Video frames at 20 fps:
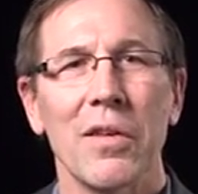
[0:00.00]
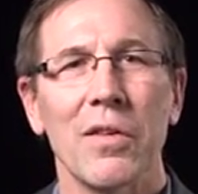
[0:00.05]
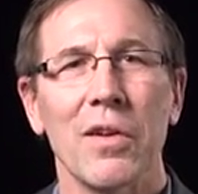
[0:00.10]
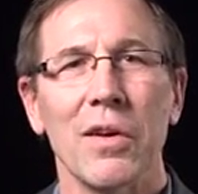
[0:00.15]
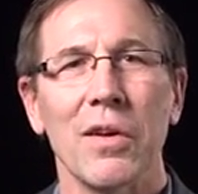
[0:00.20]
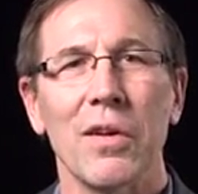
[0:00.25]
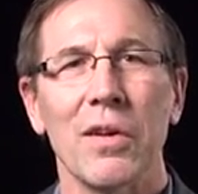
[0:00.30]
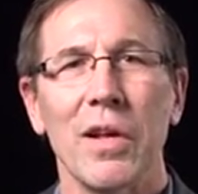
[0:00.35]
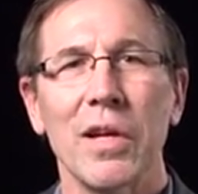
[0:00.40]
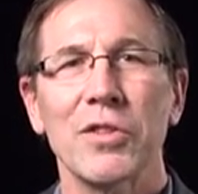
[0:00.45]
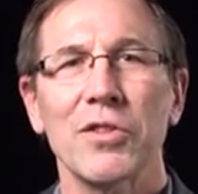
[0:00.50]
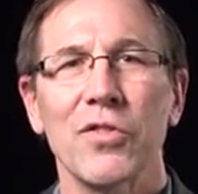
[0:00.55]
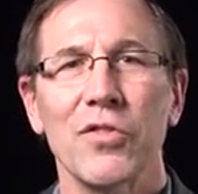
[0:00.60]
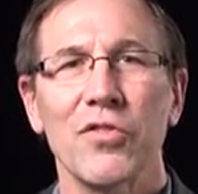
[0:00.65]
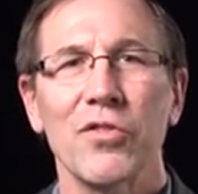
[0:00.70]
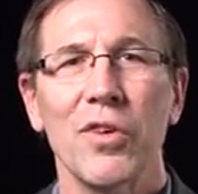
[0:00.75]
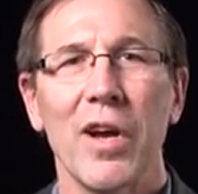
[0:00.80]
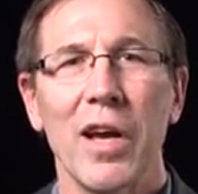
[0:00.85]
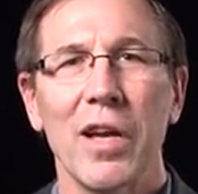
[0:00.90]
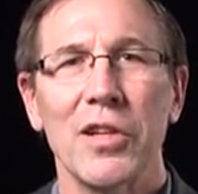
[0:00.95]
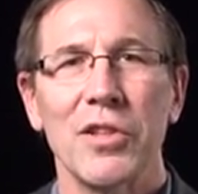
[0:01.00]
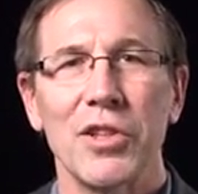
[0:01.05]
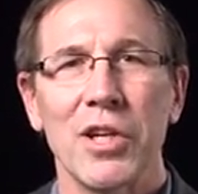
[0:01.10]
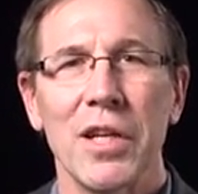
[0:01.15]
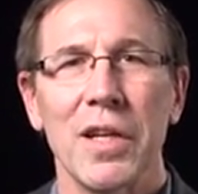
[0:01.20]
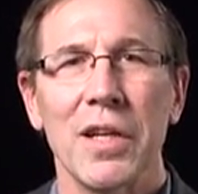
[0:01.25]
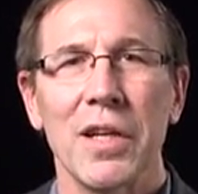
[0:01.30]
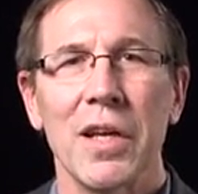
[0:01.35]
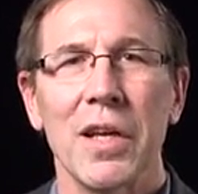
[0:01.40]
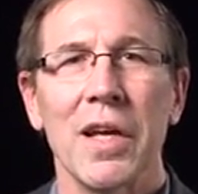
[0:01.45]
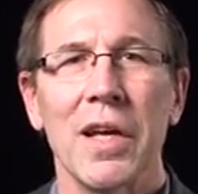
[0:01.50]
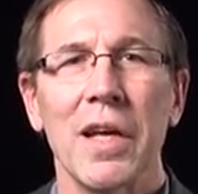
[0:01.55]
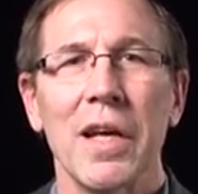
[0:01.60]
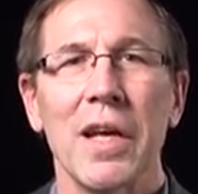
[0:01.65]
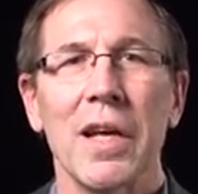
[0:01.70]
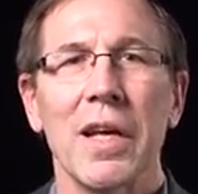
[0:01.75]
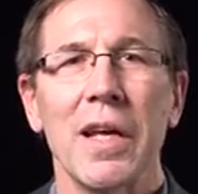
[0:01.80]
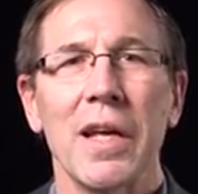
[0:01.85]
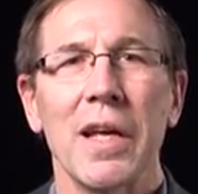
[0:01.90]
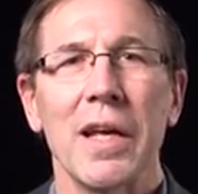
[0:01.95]
The collection strategy
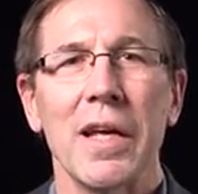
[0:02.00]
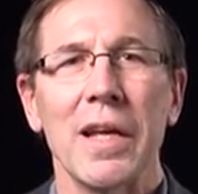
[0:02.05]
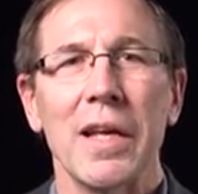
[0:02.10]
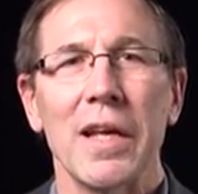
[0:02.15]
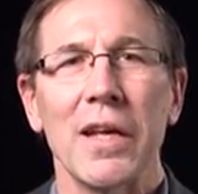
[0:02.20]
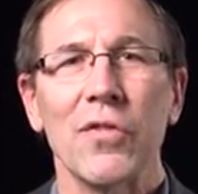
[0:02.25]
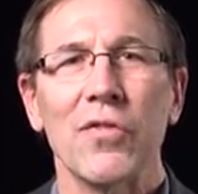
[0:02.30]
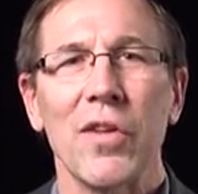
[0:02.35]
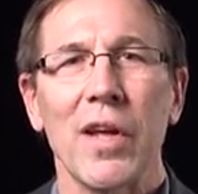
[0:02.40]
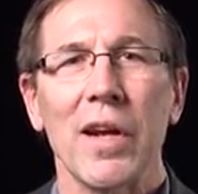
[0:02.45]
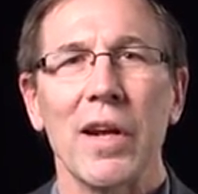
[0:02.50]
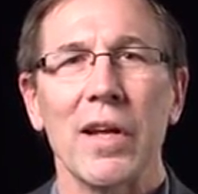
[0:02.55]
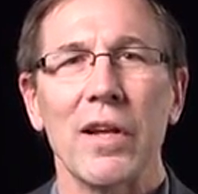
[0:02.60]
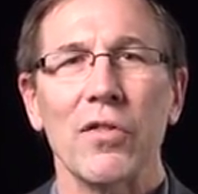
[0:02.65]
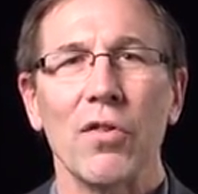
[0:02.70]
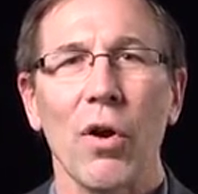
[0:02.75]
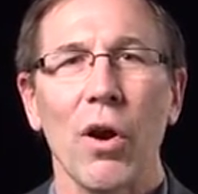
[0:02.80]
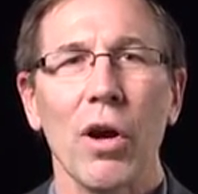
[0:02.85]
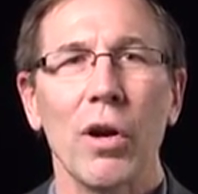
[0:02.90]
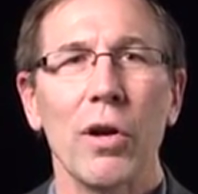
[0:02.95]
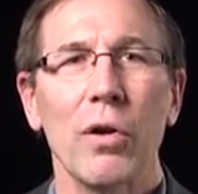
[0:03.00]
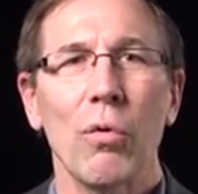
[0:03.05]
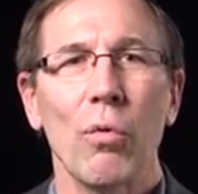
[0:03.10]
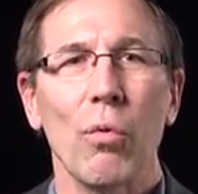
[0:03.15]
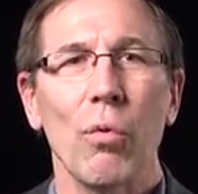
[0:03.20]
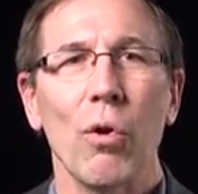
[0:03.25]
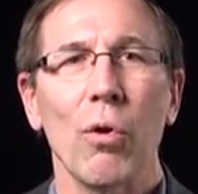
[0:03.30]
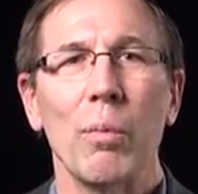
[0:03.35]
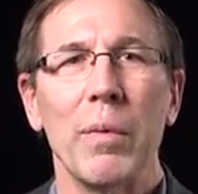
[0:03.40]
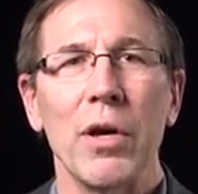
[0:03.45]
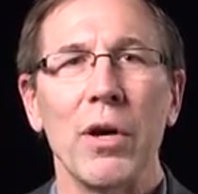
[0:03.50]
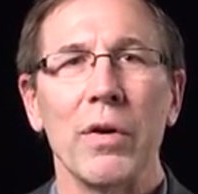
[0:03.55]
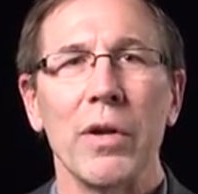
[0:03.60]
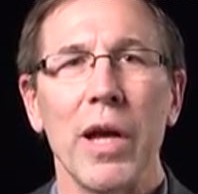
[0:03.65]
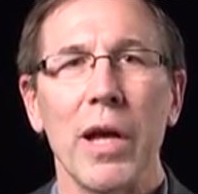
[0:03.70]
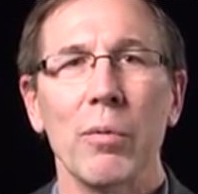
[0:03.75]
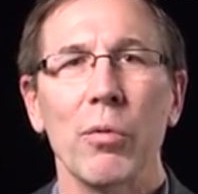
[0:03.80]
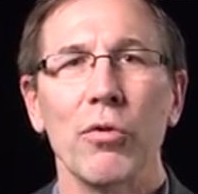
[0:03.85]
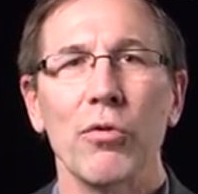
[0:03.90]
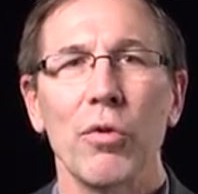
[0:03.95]
is that a target will be
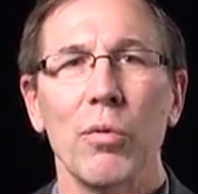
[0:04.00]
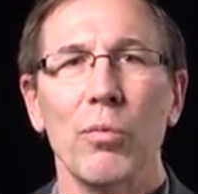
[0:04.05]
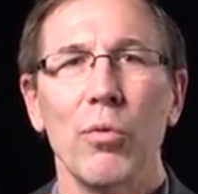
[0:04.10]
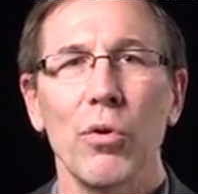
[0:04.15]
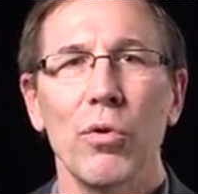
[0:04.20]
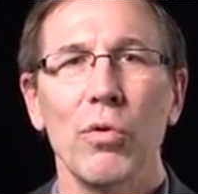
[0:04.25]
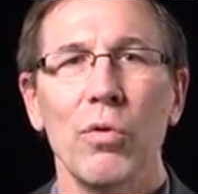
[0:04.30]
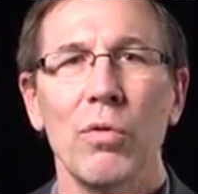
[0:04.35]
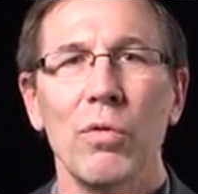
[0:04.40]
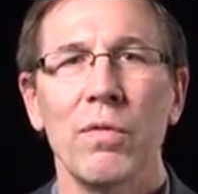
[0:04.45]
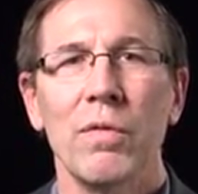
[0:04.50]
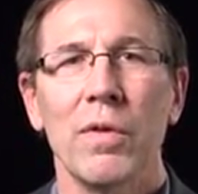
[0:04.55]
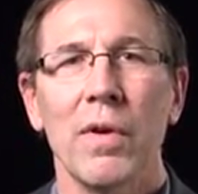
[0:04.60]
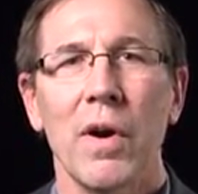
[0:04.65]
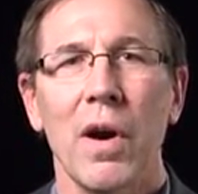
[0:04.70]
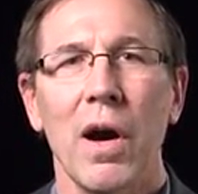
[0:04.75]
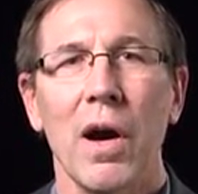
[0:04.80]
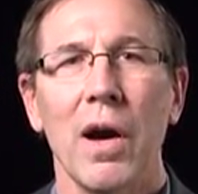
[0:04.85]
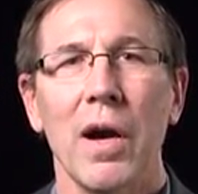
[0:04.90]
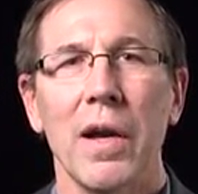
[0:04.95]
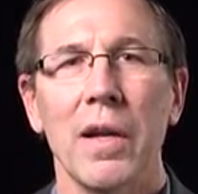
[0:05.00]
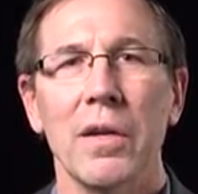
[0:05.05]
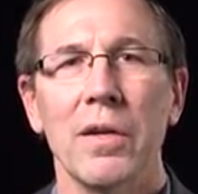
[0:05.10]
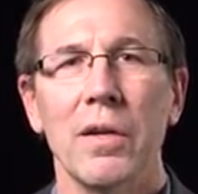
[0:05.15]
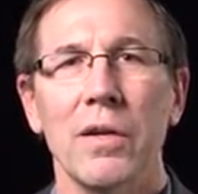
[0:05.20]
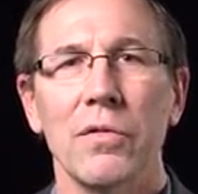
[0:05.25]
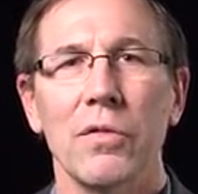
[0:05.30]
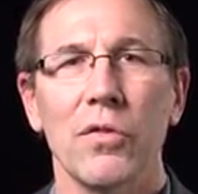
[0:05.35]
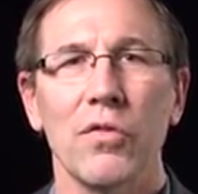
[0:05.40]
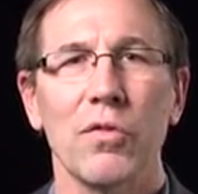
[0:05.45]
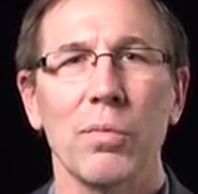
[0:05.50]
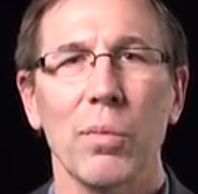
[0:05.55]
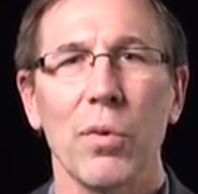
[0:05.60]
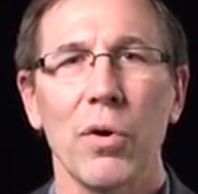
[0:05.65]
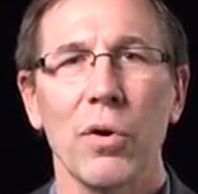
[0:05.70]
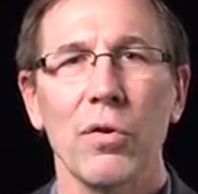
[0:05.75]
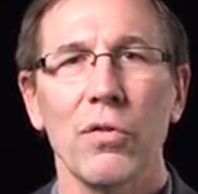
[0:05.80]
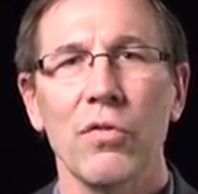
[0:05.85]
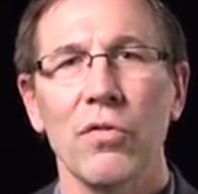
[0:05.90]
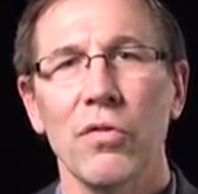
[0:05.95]
unable to move, hide,
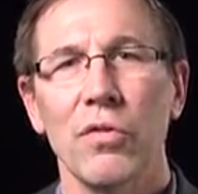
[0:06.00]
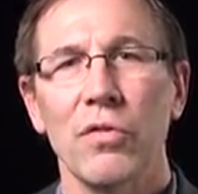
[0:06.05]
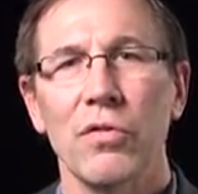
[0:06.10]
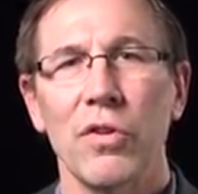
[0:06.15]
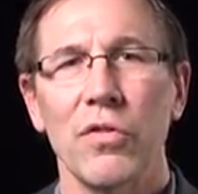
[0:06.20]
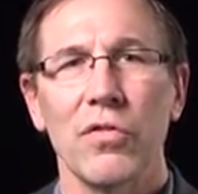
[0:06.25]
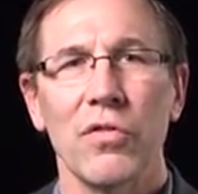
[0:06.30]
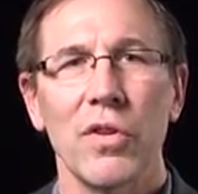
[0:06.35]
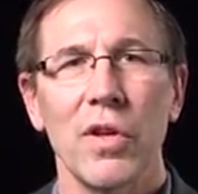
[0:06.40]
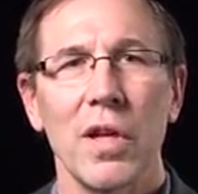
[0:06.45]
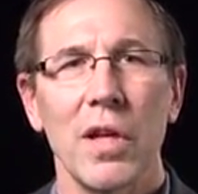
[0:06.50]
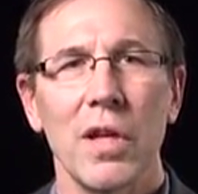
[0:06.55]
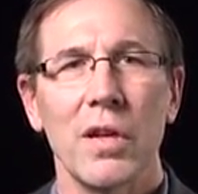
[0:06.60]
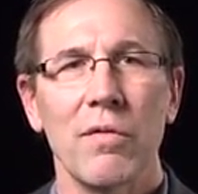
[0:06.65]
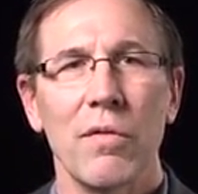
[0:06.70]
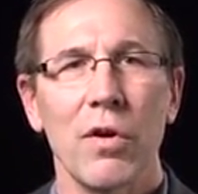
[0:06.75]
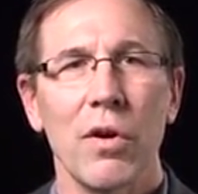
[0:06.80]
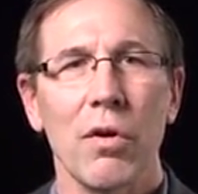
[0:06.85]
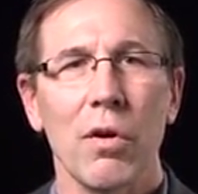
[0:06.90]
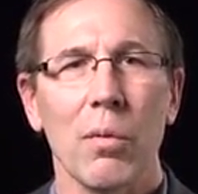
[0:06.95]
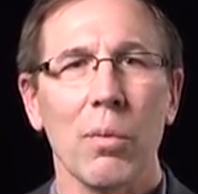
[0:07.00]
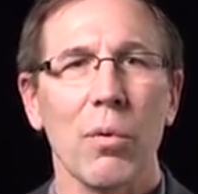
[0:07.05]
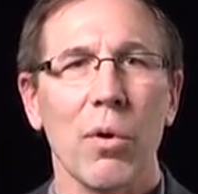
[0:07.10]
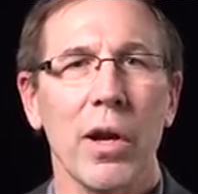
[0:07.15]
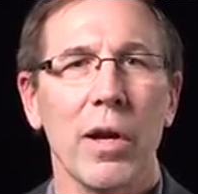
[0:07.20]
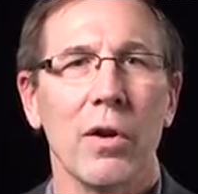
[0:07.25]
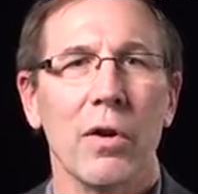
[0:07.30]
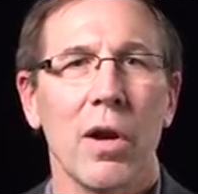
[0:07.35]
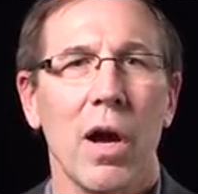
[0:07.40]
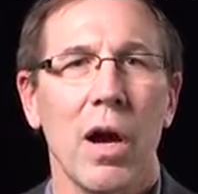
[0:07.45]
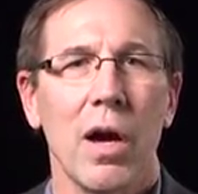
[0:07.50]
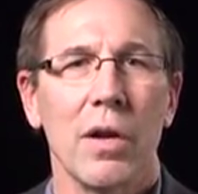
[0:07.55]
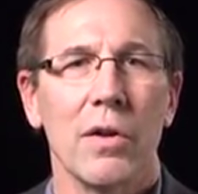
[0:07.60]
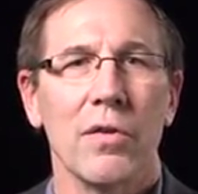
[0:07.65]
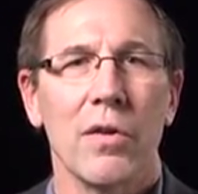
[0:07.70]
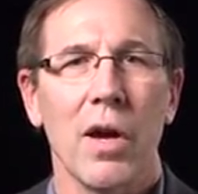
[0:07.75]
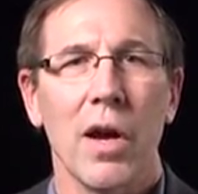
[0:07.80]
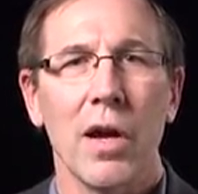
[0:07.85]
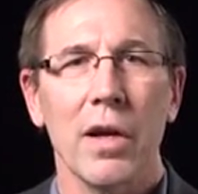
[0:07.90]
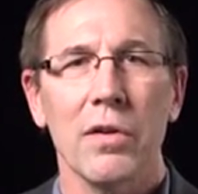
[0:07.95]
disperse, deceive, or break
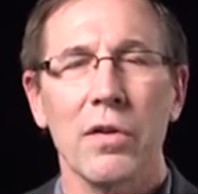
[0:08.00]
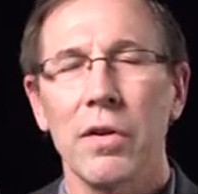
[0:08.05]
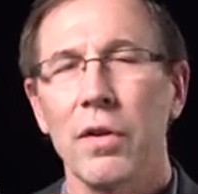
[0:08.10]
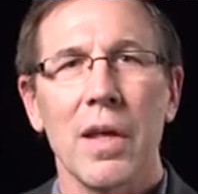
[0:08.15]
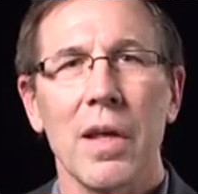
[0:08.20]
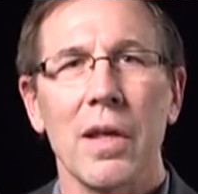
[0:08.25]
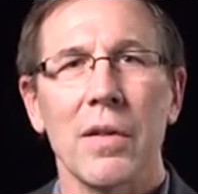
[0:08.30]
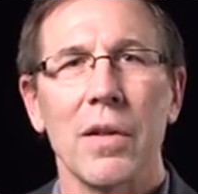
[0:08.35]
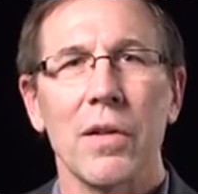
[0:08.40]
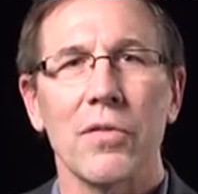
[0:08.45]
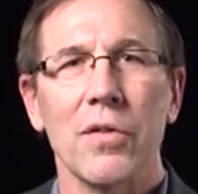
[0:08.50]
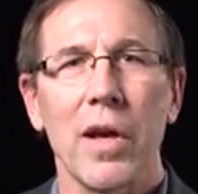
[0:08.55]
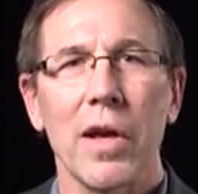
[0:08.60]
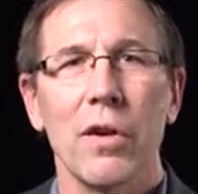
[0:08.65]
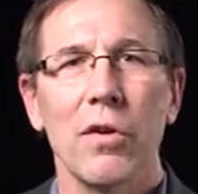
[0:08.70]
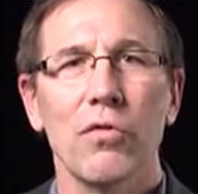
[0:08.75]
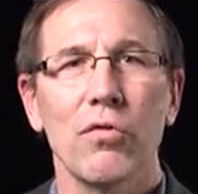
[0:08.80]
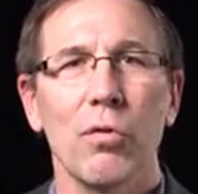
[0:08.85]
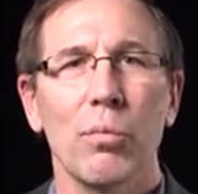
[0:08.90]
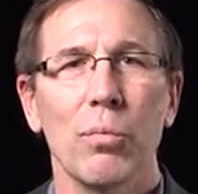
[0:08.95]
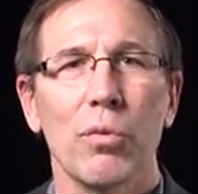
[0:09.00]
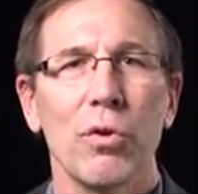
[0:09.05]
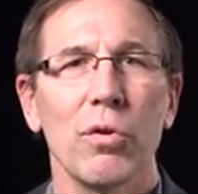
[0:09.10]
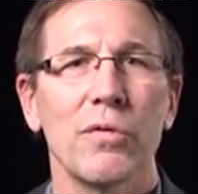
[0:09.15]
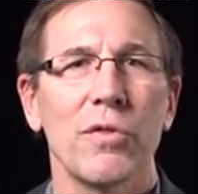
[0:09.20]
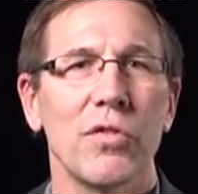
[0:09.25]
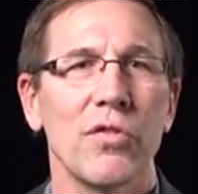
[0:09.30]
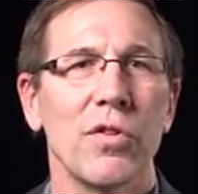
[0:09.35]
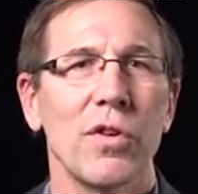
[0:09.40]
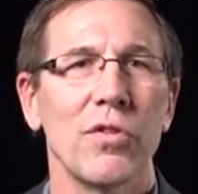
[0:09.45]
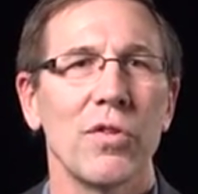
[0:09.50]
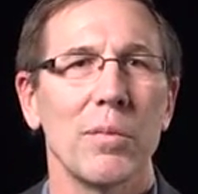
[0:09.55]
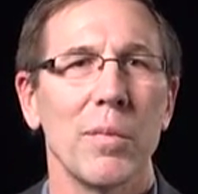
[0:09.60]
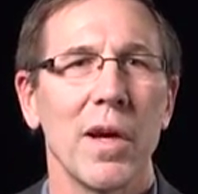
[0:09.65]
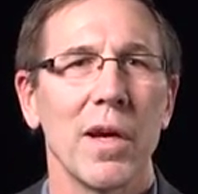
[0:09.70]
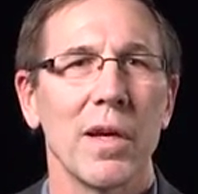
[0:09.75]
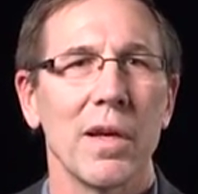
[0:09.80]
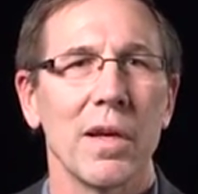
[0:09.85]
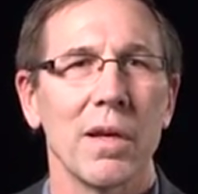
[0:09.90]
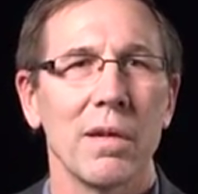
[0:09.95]
contact. The intent is to improve decision
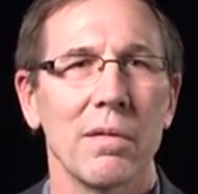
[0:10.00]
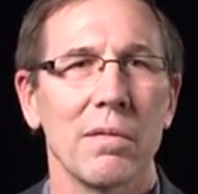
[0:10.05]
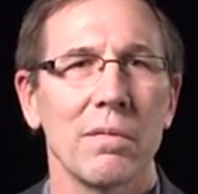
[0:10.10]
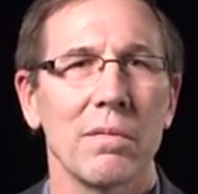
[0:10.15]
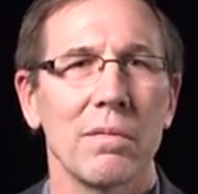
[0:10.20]
making.